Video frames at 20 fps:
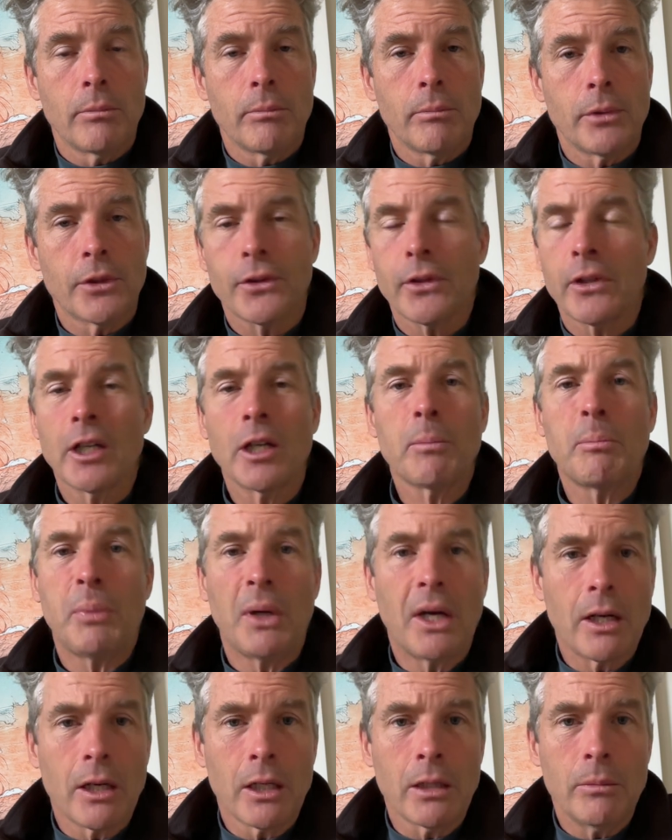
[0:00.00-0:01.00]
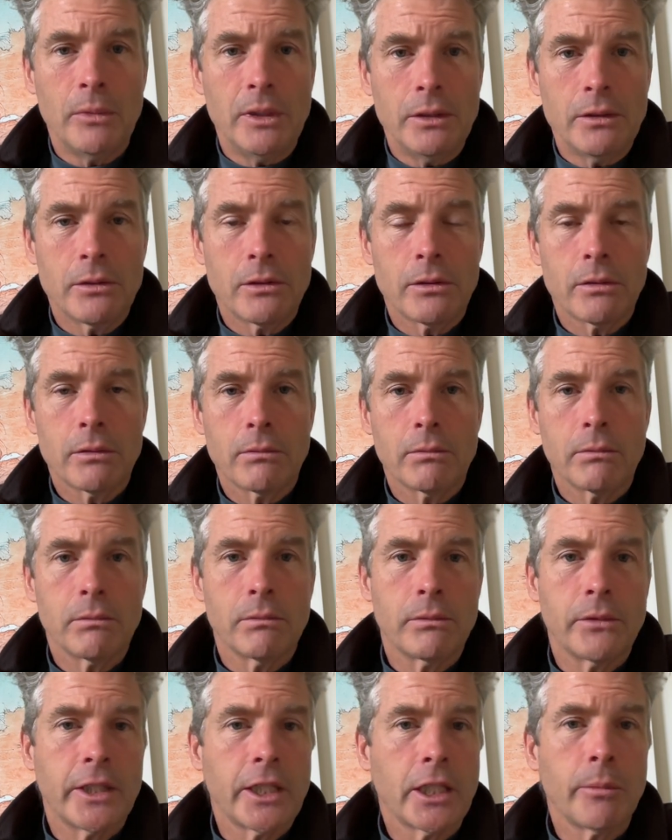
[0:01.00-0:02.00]
but they're not parliaments.
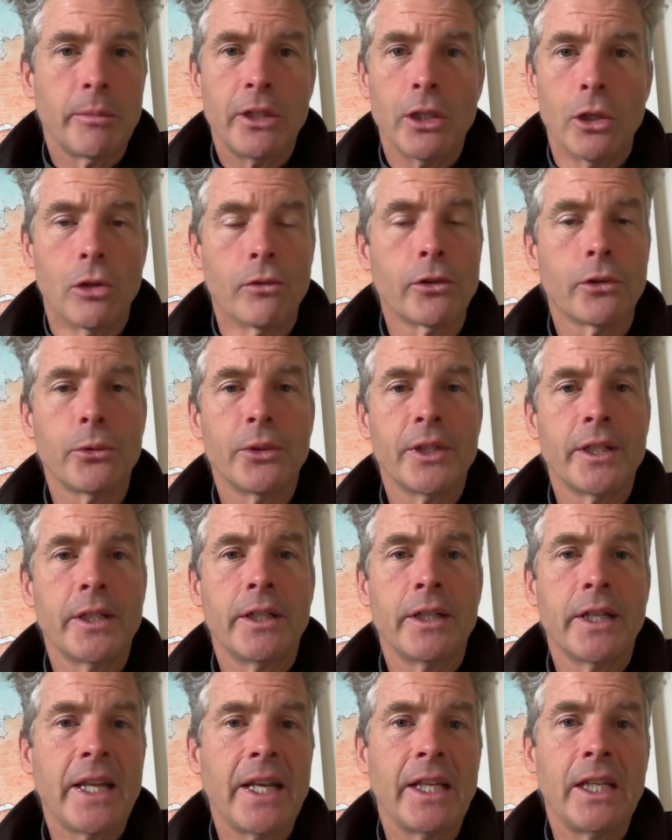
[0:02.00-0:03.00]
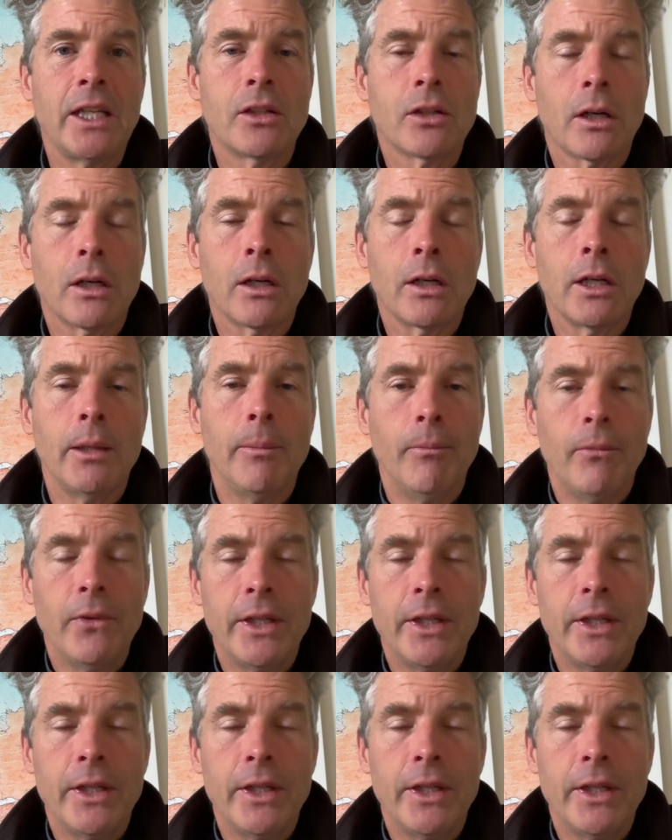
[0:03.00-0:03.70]
They can be overridden at any time.